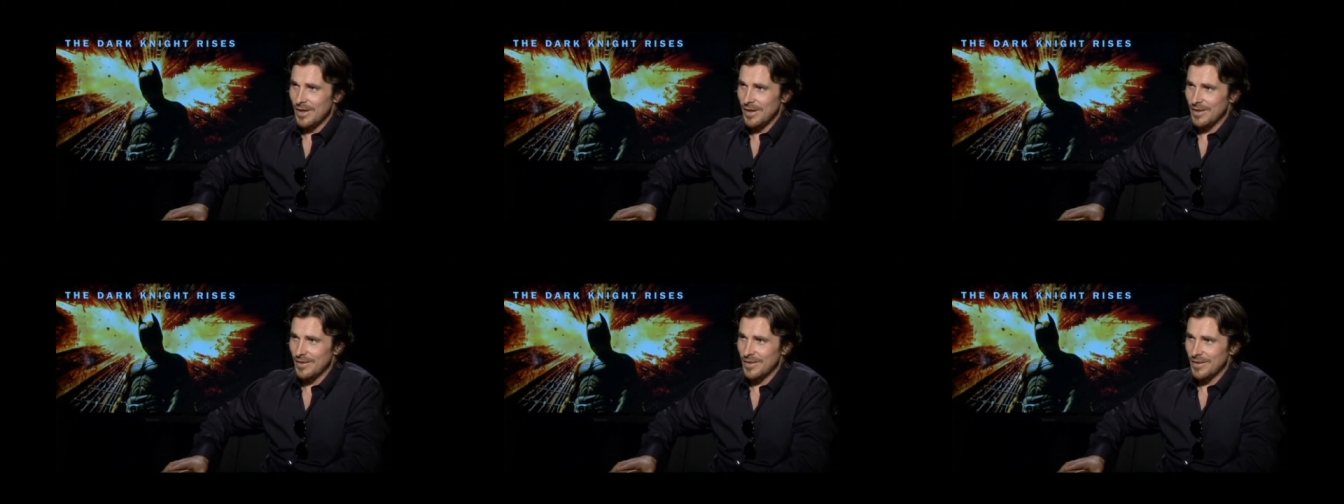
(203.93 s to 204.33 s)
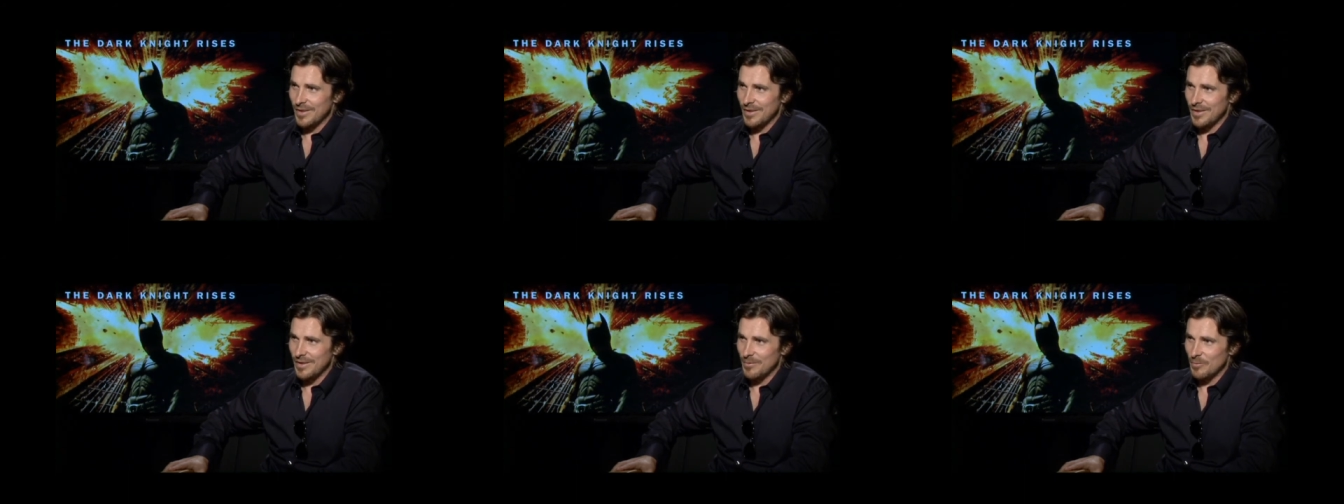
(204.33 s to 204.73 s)
and
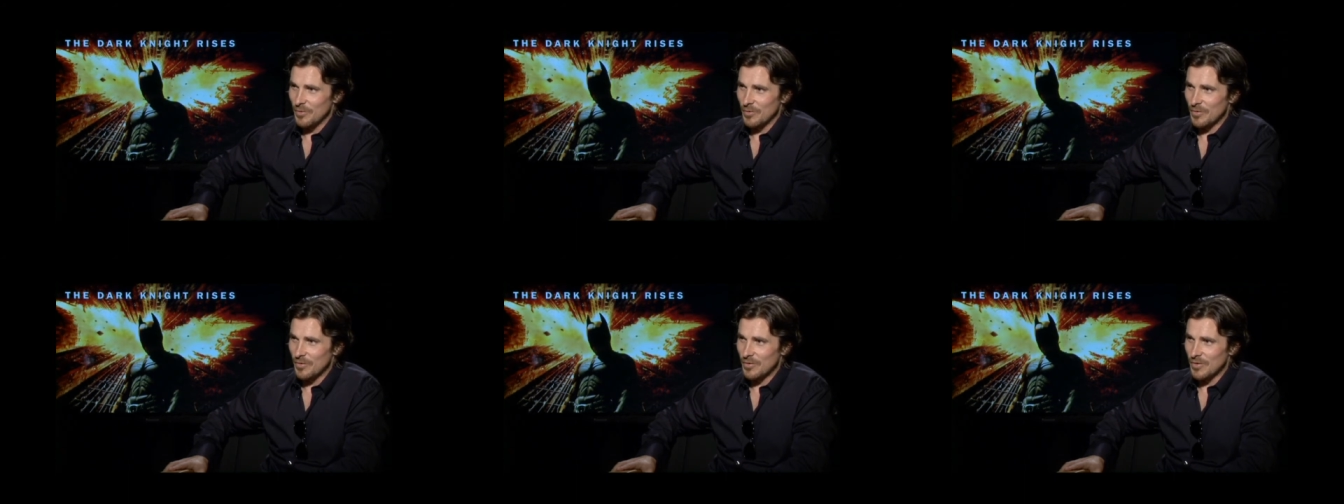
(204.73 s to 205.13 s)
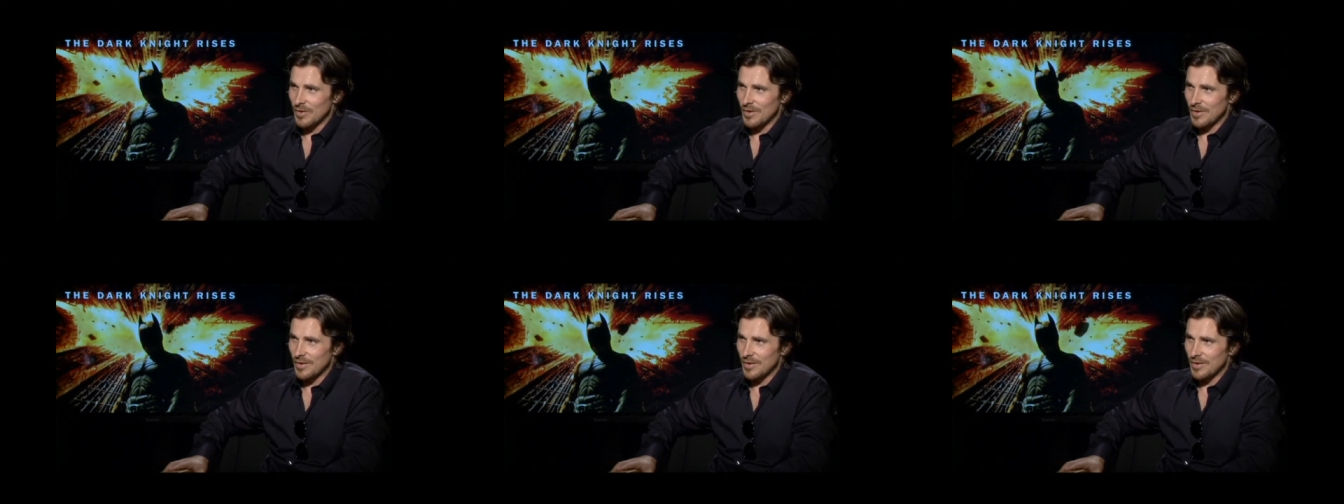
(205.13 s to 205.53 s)
uh, he was
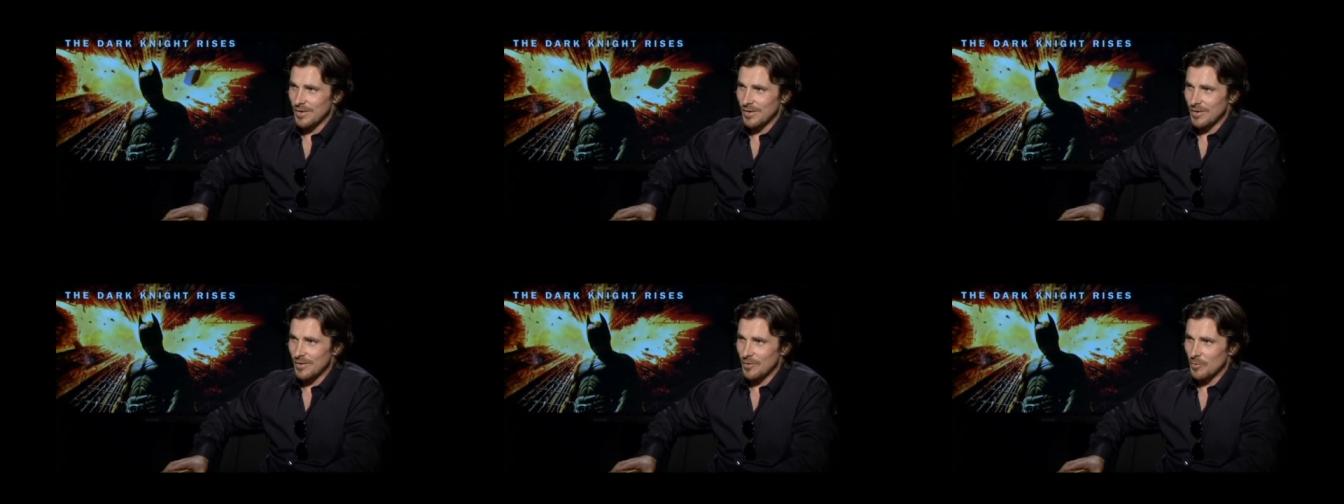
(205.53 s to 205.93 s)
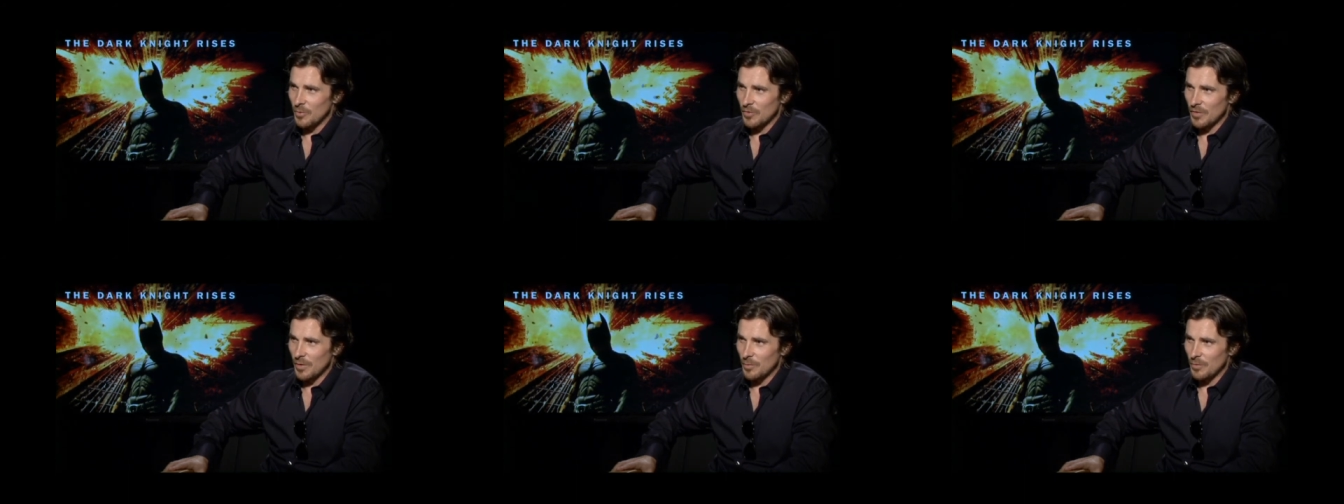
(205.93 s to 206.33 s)
uh,
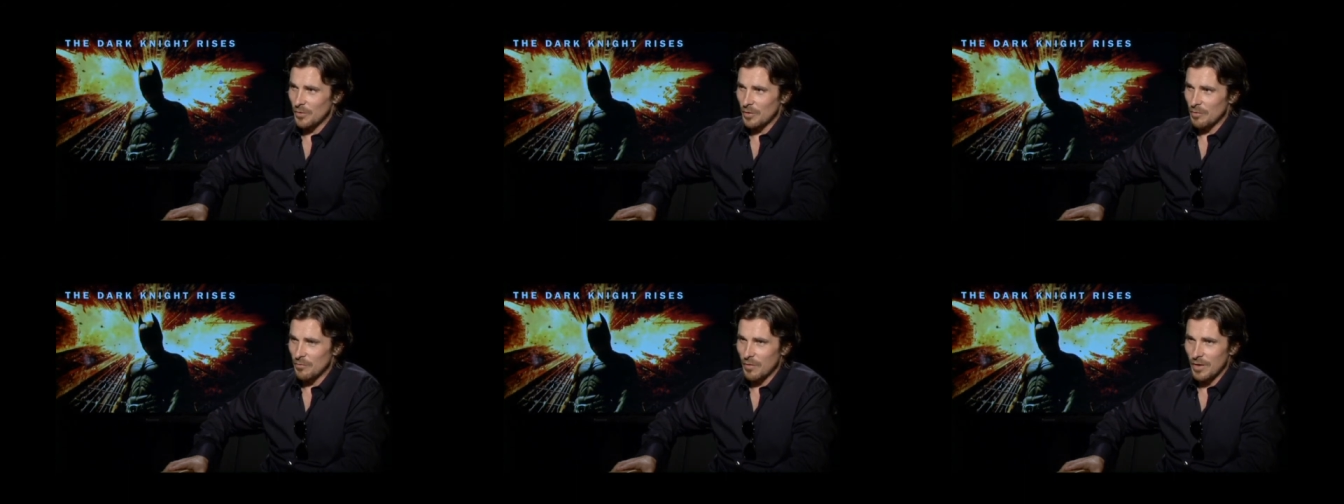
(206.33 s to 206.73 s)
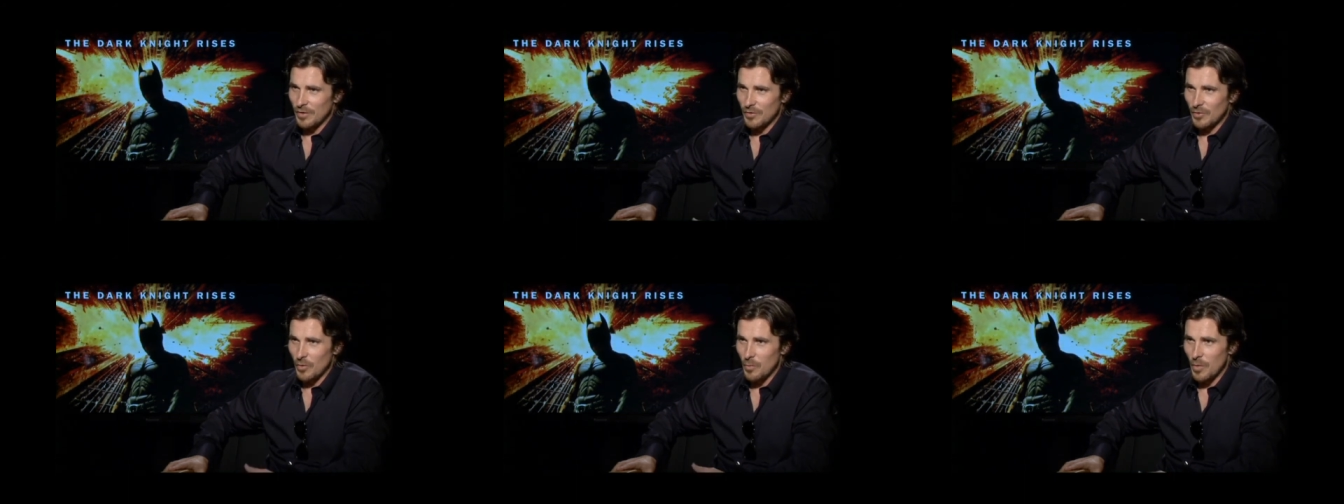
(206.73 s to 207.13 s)
always able to convey
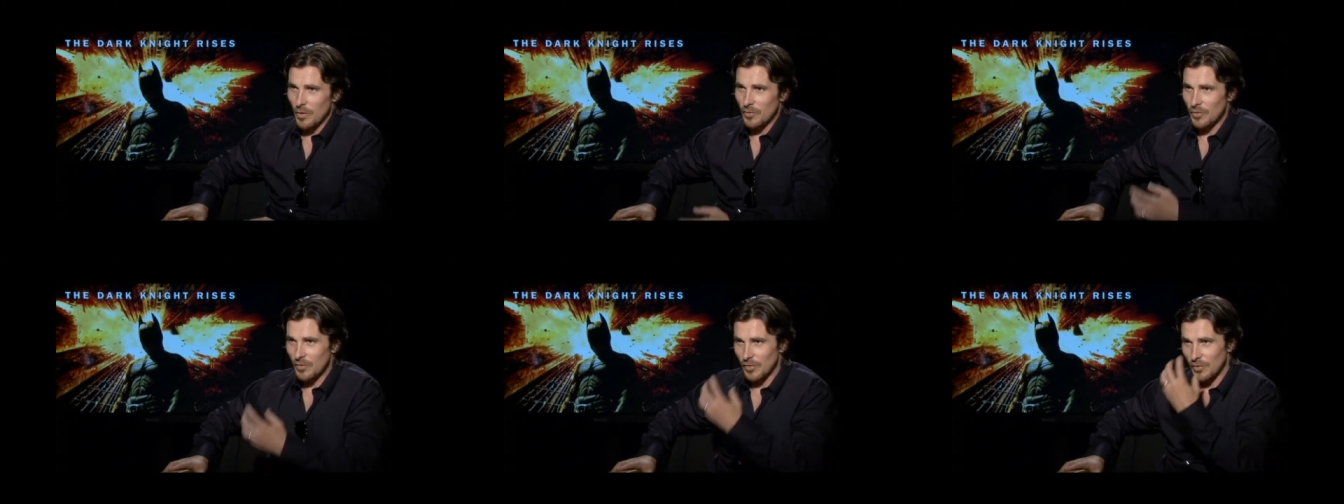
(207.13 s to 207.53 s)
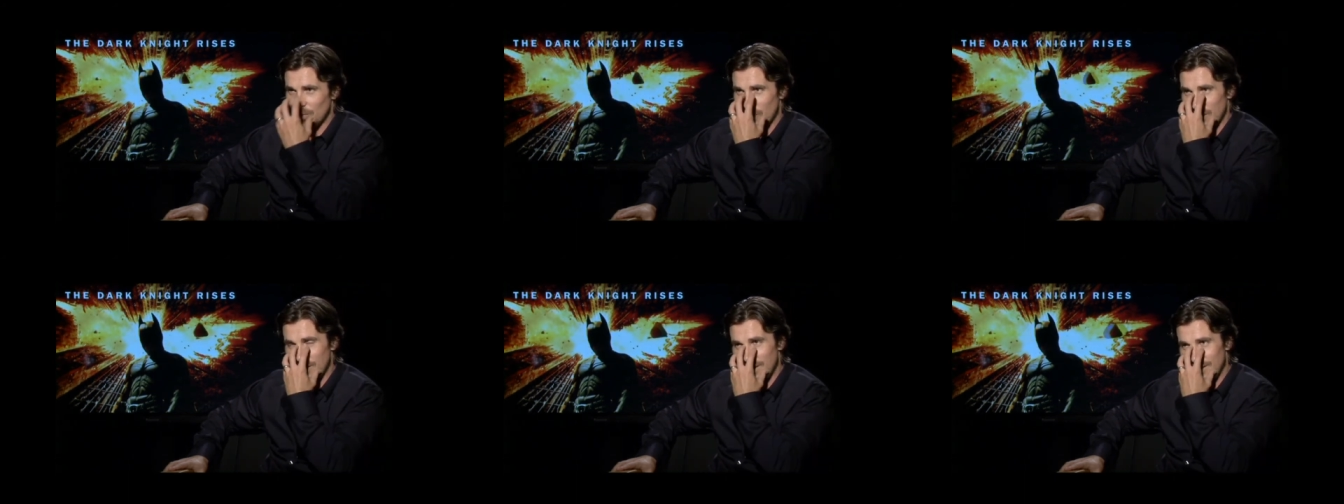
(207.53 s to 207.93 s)
so much
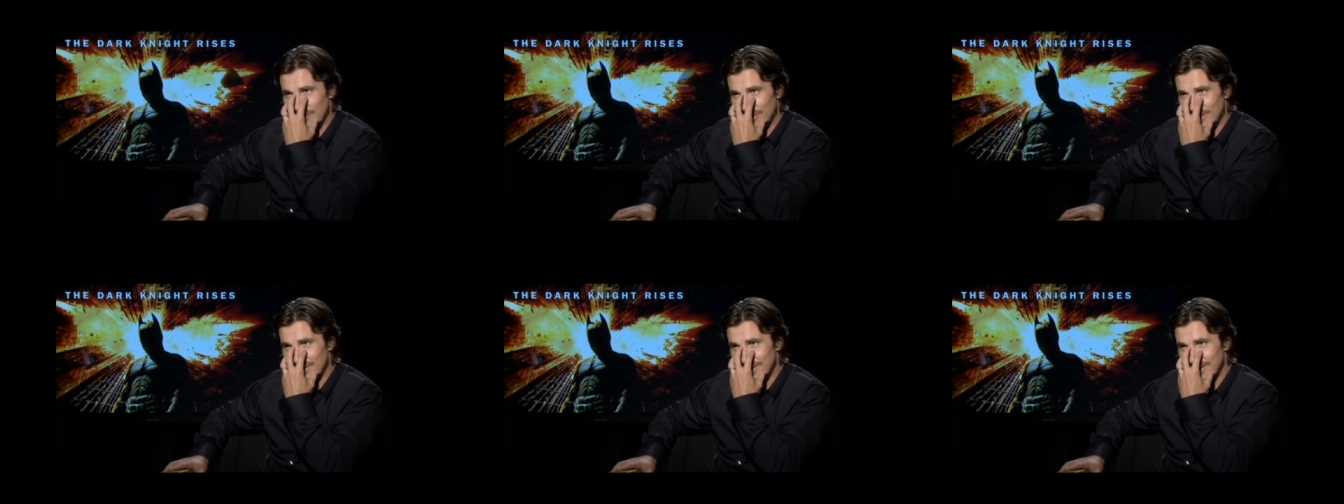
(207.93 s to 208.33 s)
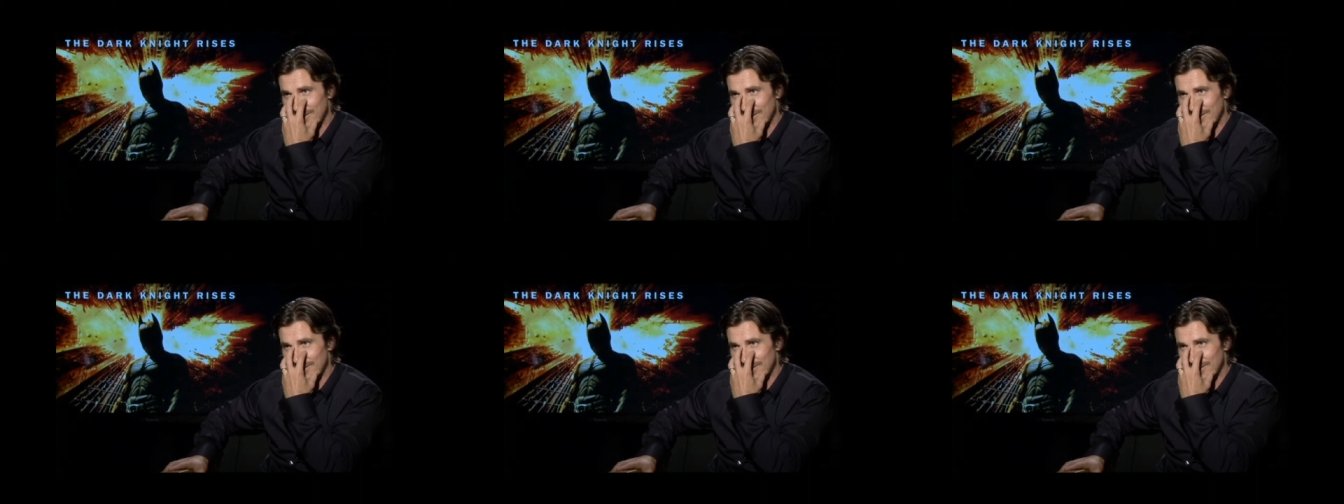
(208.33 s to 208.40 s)
despite having,